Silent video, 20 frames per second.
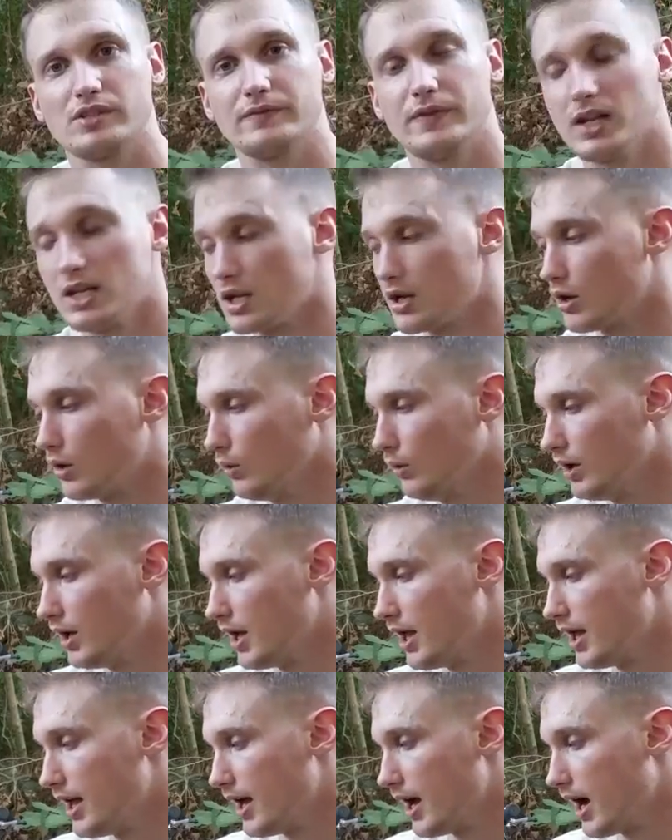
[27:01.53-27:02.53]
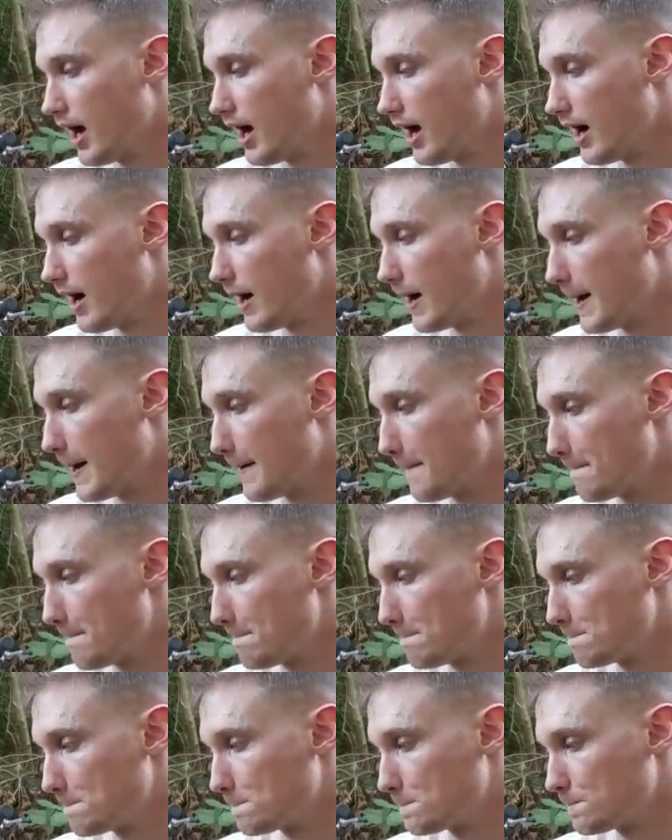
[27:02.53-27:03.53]
video. Um,
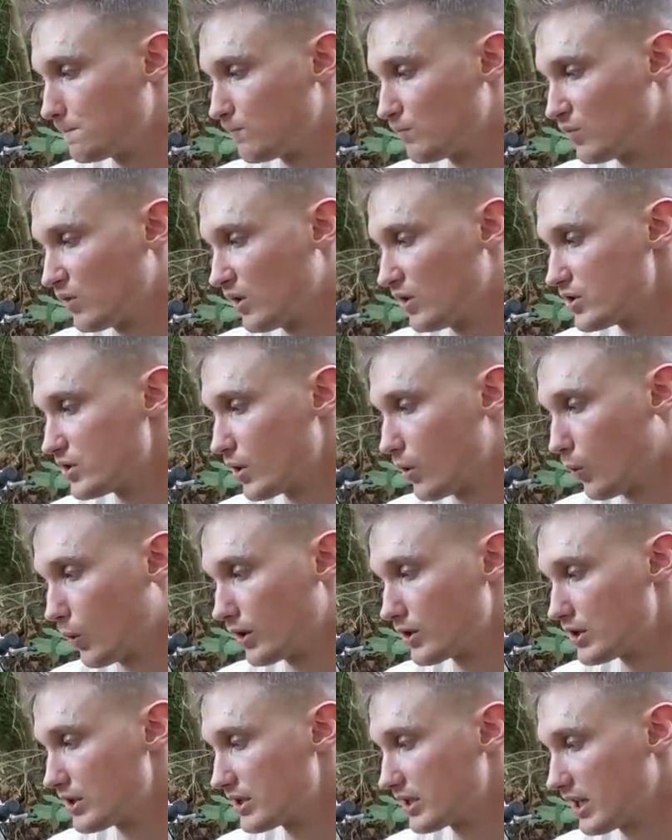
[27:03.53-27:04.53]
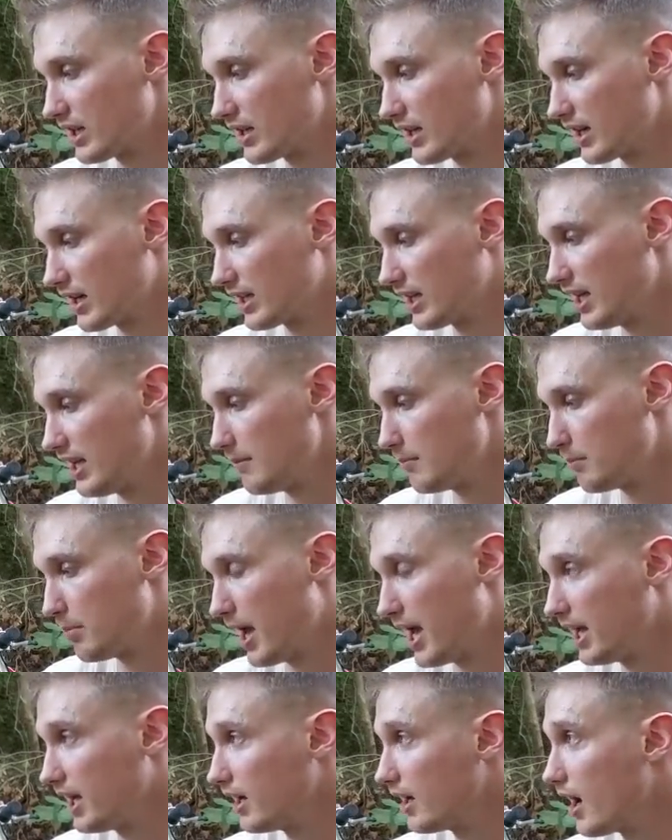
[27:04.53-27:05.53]
so we're just going to keep
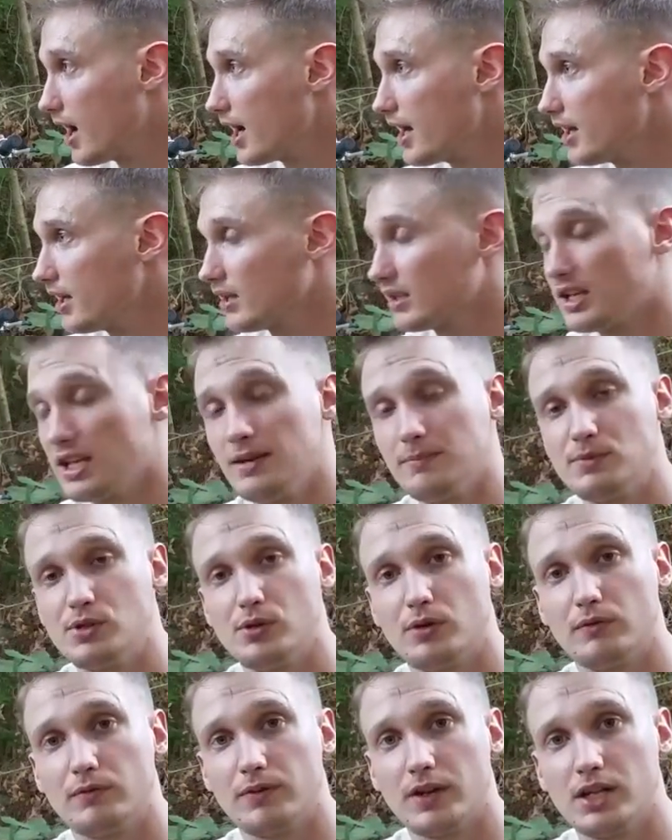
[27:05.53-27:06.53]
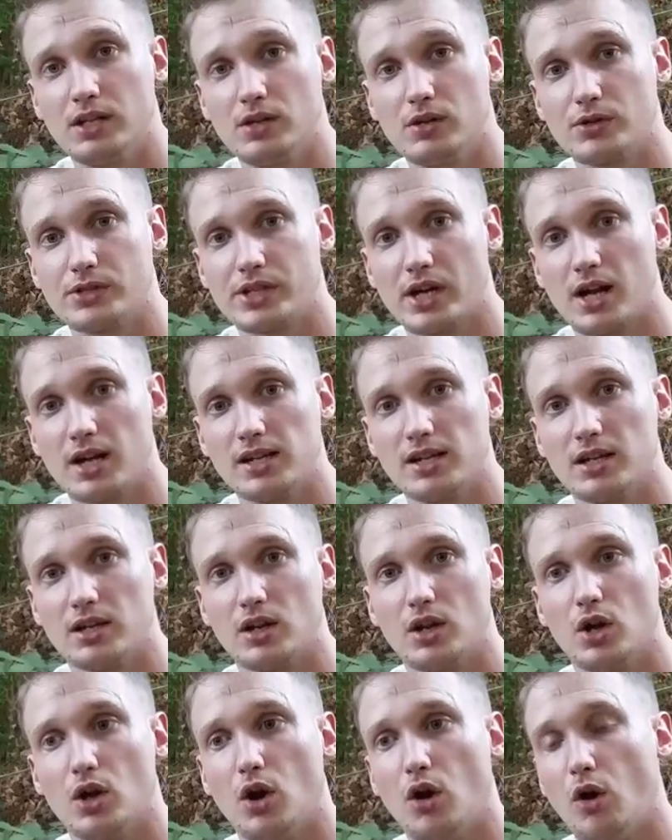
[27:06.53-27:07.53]
banging on it, keep doing videos on it.
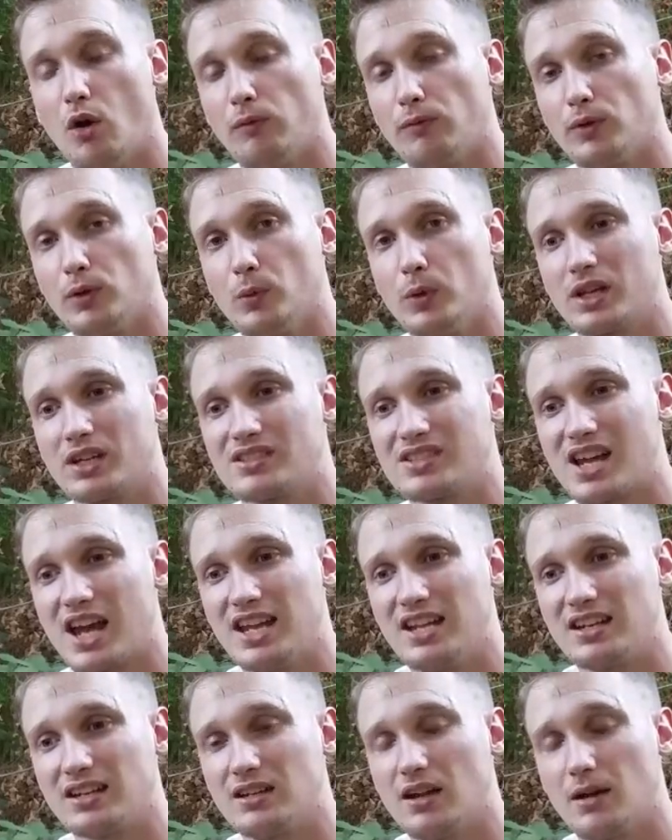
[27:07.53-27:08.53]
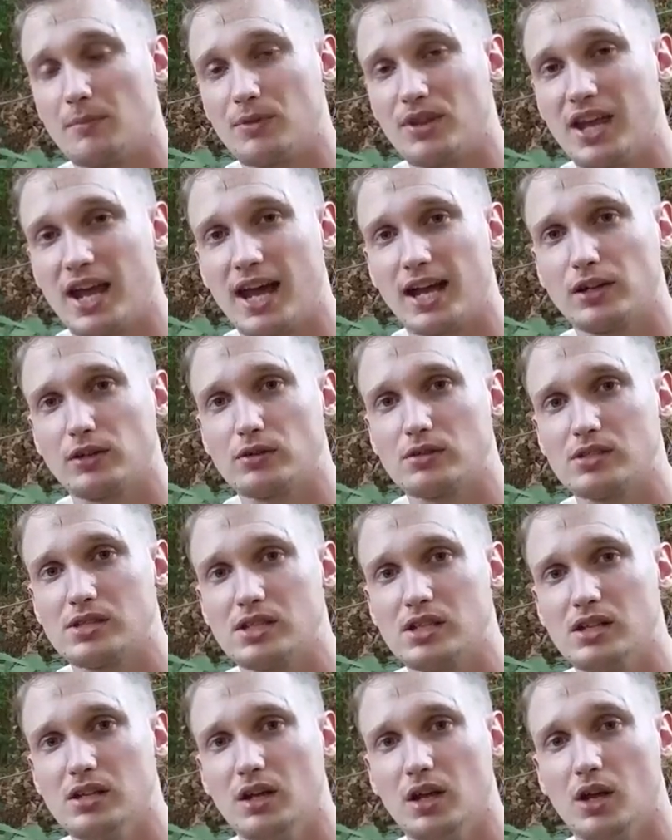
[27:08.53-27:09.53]
Hopefully we can tighten up the
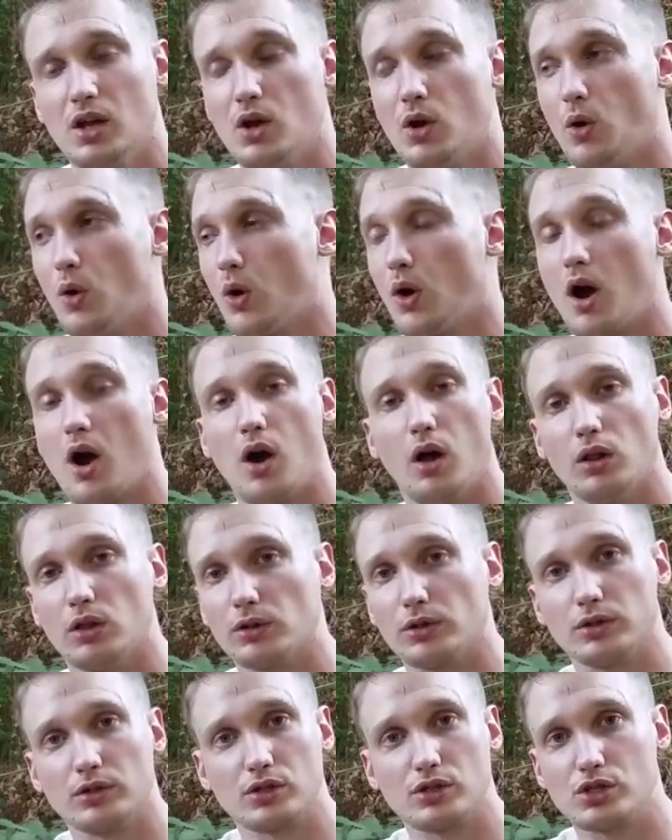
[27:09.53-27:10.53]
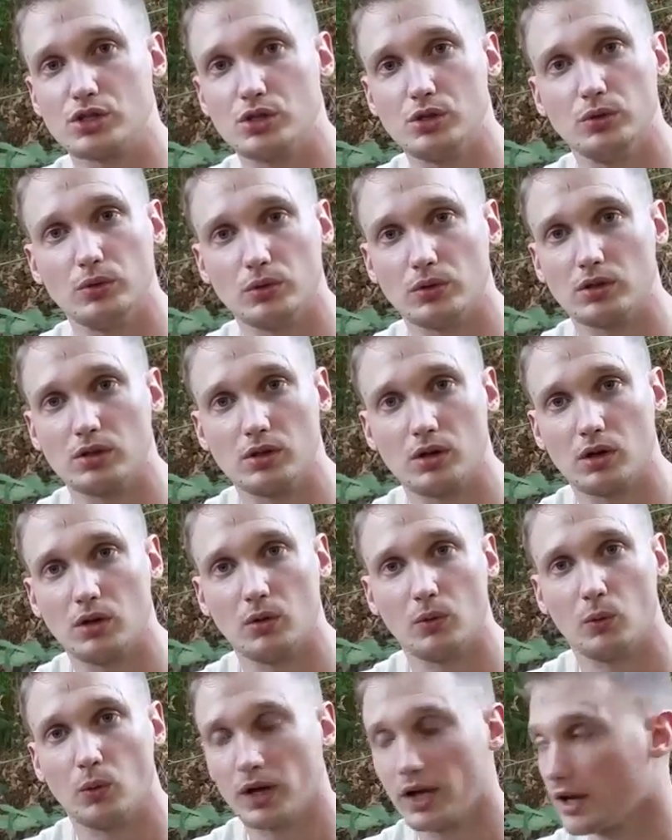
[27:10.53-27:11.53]
accuracy or I'll learn to shoot, you know,
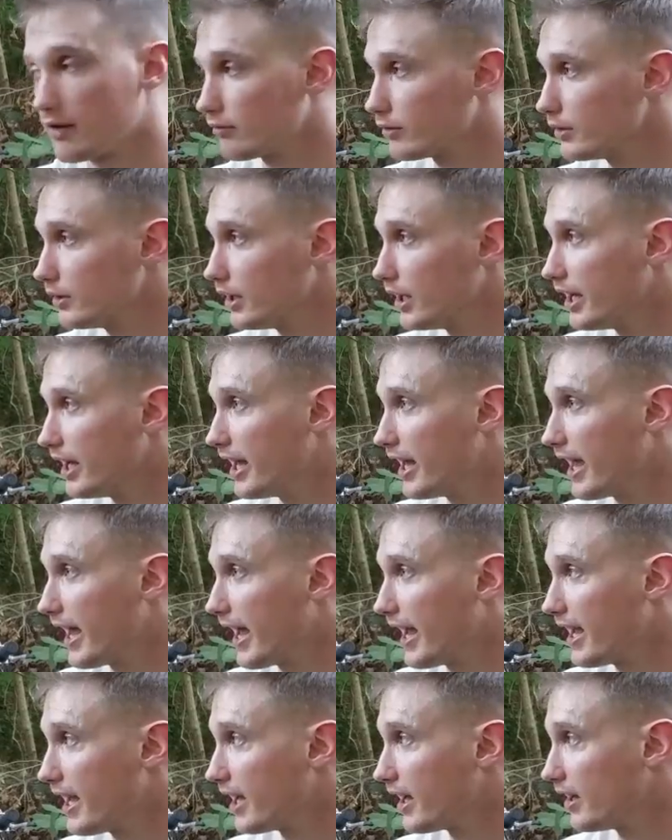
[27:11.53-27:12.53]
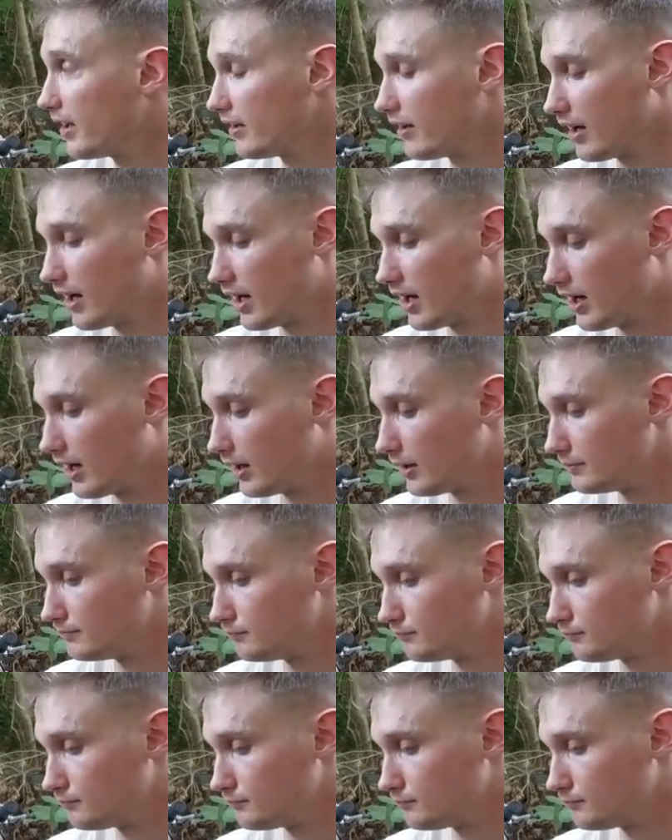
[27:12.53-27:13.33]
whatever. And, uh,